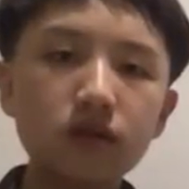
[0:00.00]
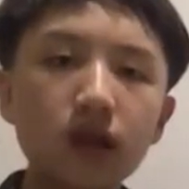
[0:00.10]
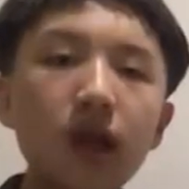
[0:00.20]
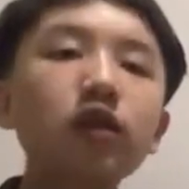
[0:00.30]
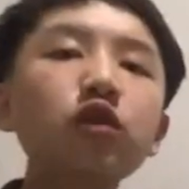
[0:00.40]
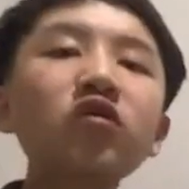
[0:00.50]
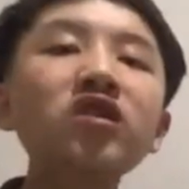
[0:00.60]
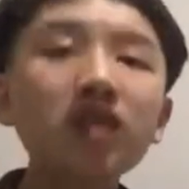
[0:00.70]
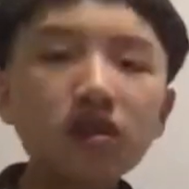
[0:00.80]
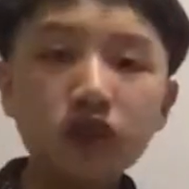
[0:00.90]
The
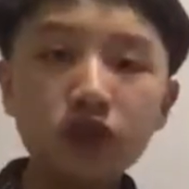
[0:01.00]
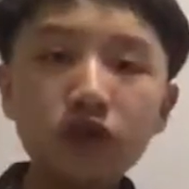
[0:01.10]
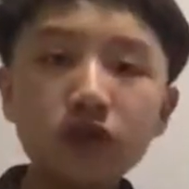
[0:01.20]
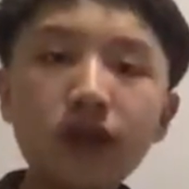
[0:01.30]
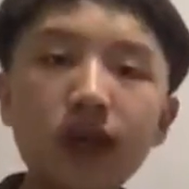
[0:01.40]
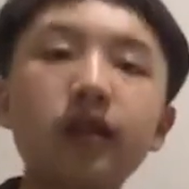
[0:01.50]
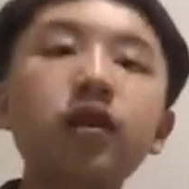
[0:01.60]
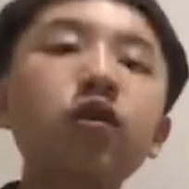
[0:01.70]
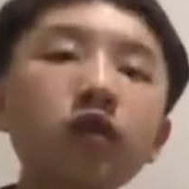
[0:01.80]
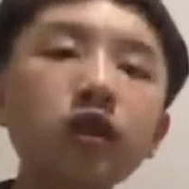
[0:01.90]
result shows that the
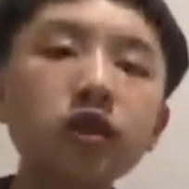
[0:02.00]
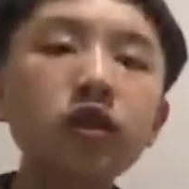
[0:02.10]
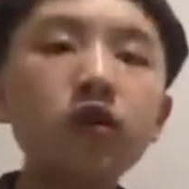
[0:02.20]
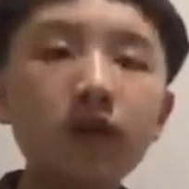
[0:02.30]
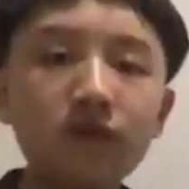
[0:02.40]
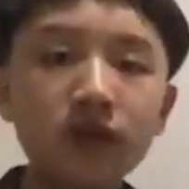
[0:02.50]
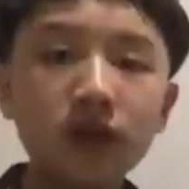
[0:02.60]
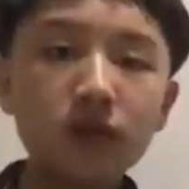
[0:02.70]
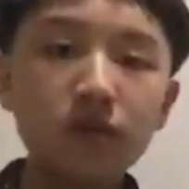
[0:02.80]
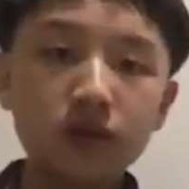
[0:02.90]
correlation coefficient
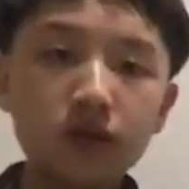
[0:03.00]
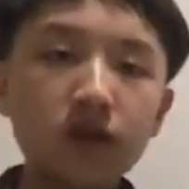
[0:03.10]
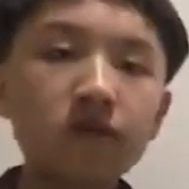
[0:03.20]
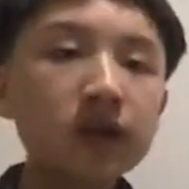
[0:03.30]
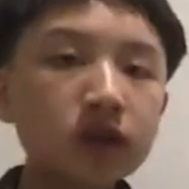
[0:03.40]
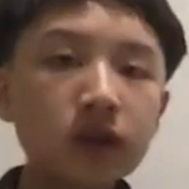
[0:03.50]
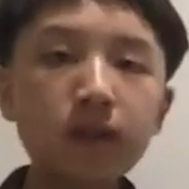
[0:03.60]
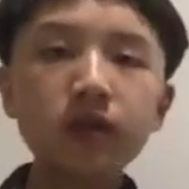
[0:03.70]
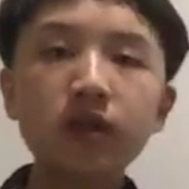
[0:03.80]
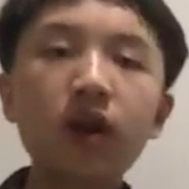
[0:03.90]
between the fractal dimension
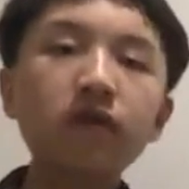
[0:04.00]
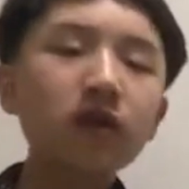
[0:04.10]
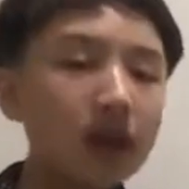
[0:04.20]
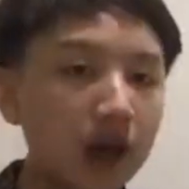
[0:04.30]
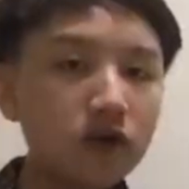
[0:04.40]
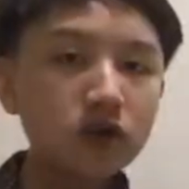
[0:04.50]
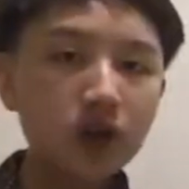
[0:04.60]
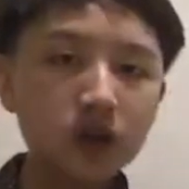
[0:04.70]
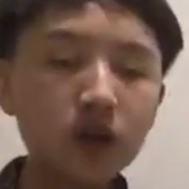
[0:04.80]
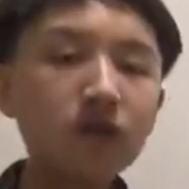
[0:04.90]
of a nanostructure
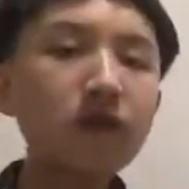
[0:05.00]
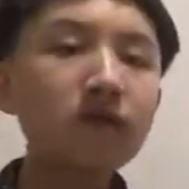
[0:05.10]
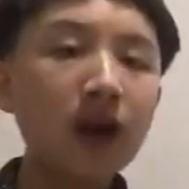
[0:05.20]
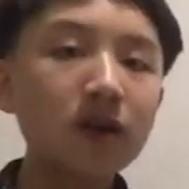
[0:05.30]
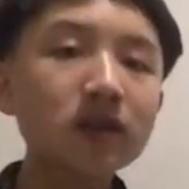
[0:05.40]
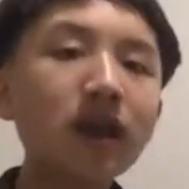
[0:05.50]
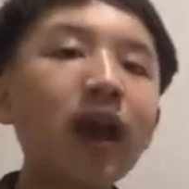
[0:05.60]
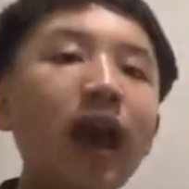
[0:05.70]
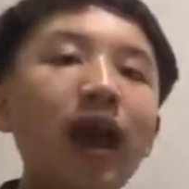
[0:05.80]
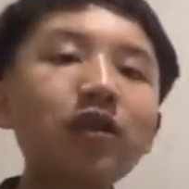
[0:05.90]
of a virus
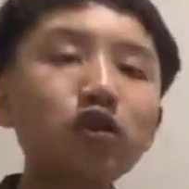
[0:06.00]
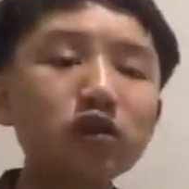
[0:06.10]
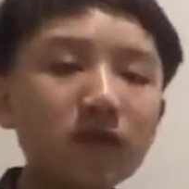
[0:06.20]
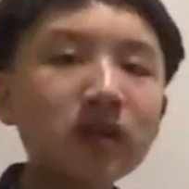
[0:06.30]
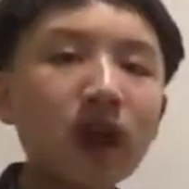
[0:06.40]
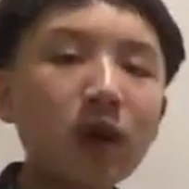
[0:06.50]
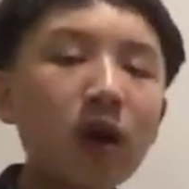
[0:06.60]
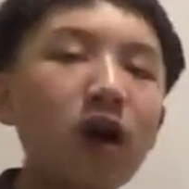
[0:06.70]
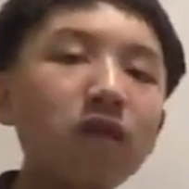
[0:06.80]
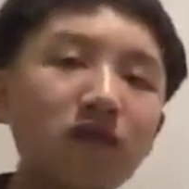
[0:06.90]
and the surface area of
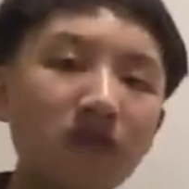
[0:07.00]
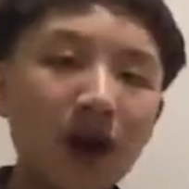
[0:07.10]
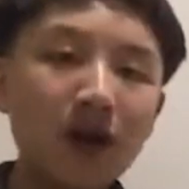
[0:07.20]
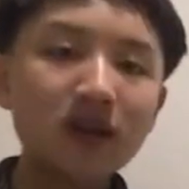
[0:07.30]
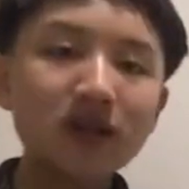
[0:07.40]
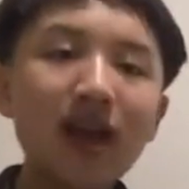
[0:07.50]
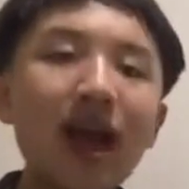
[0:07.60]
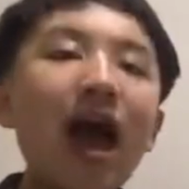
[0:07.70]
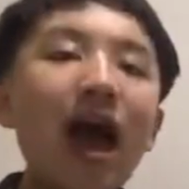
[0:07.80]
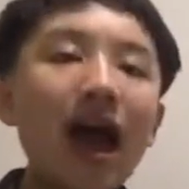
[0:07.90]
a virus
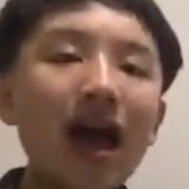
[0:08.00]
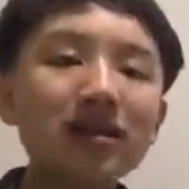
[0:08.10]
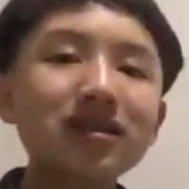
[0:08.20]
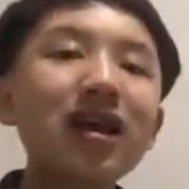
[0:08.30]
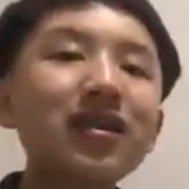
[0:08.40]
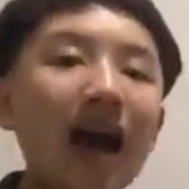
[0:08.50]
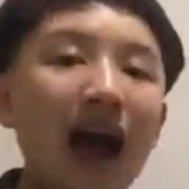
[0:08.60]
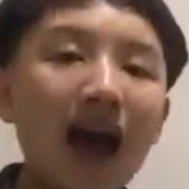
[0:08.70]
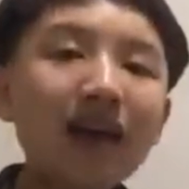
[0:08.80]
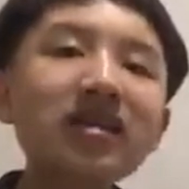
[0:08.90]
has the
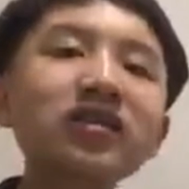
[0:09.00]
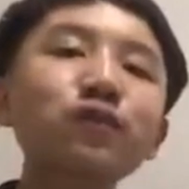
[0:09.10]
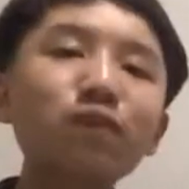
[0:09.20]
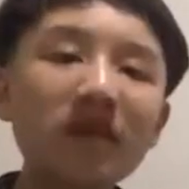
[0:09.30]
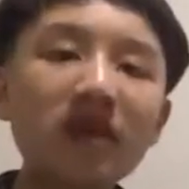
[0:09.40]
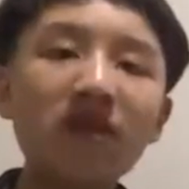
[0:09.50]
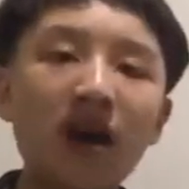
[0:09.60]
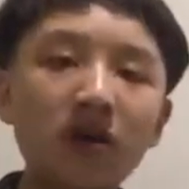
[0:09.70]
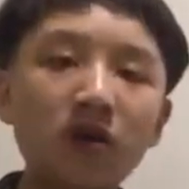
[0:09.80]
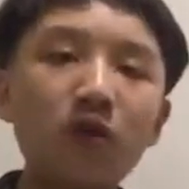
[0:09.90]
highest
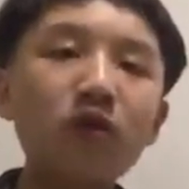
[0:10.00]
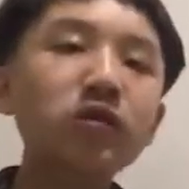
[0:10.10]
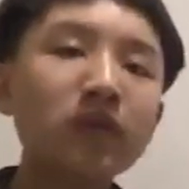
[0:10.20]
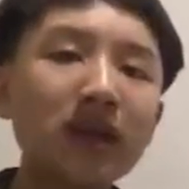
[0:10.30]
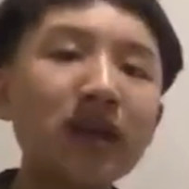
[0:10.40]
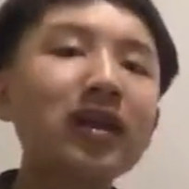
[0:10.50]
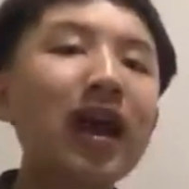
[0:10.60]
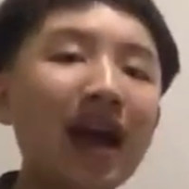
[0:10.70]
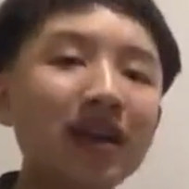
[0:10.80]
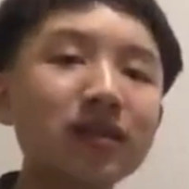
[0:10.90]
p-value, which means it
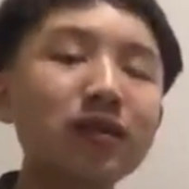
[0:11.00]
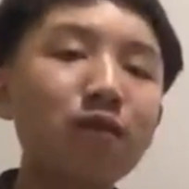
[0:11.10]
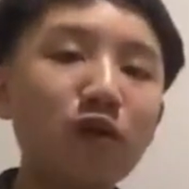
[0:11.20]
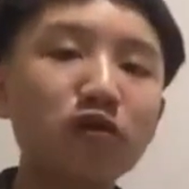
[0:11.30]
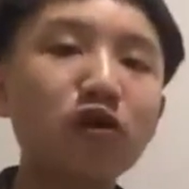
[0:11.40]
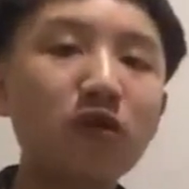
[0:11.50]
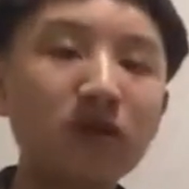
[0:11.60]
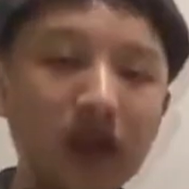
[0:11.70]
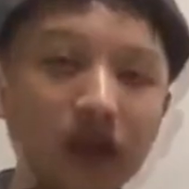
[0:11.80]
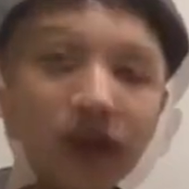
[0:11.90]
has the most
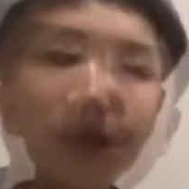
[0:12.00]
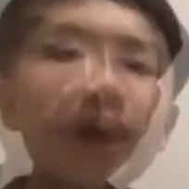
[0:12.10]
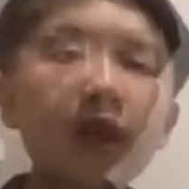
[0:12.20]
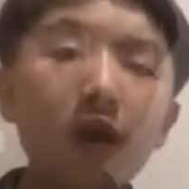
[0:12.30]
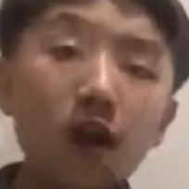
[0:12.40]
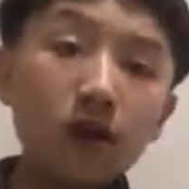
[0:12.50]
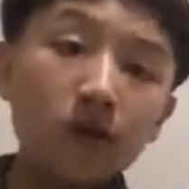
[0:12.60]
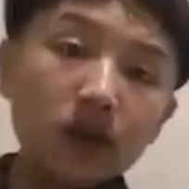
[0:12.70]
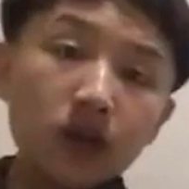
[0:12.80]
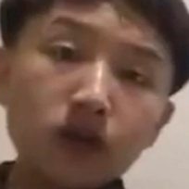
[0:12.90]
correlated. Here are the
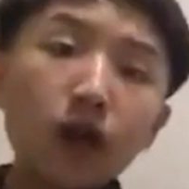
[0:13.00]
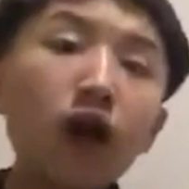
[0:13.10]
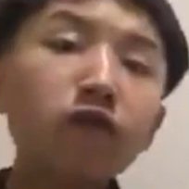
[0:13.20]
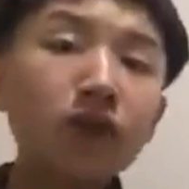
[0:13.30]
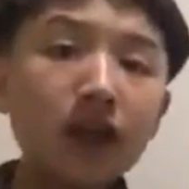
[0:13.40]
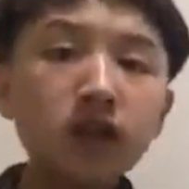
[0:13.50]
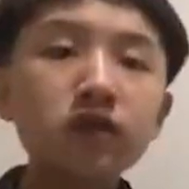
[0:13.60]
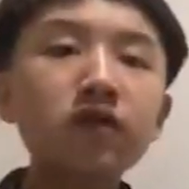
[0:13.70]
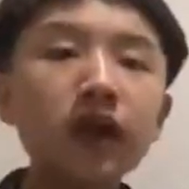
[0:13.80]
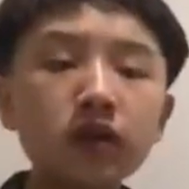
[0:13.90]
results of each
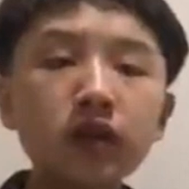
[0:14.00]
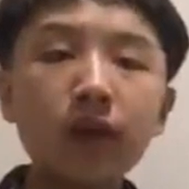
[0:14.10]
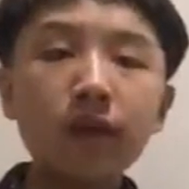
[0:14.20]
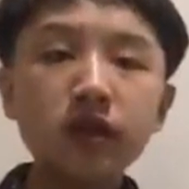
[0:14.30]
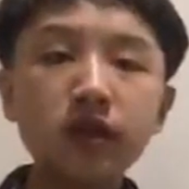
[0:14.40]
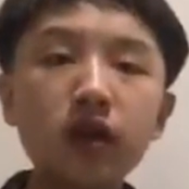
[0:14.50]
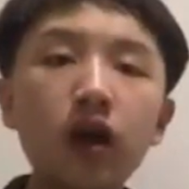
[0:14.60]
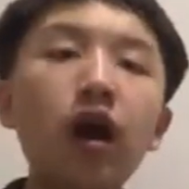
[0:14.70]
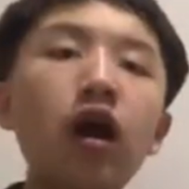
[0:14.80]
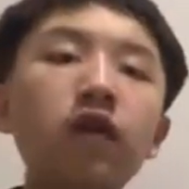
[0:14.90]
fractal dimension
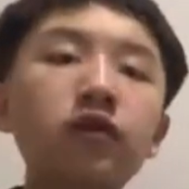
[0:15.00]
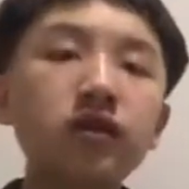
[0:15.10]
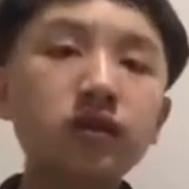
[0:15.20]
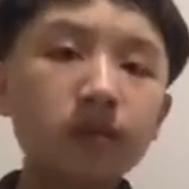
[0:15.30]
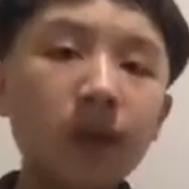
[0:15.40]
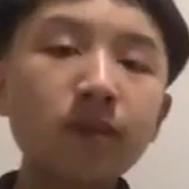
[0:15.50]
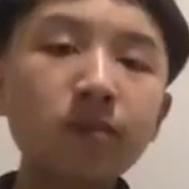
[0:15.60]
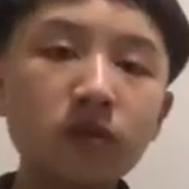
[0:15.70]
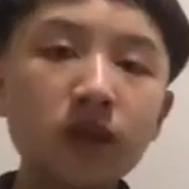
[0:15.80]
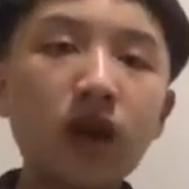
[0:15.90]
of the spike
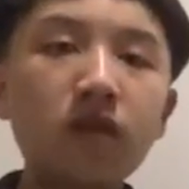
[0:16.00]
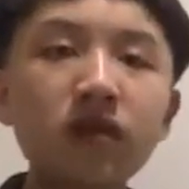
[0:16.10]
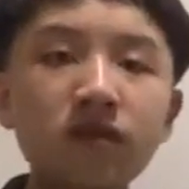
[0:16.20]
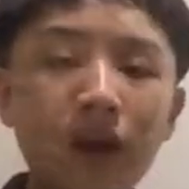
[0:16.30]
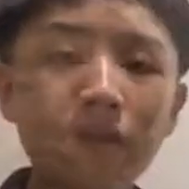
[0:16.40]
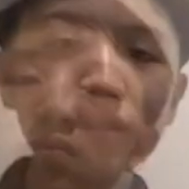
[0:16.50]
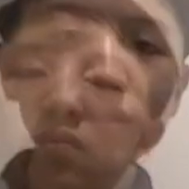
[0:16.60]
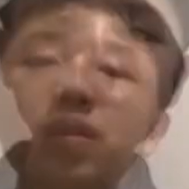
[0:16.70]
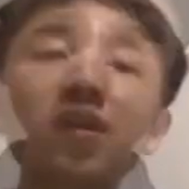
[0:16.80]
protein of the virus.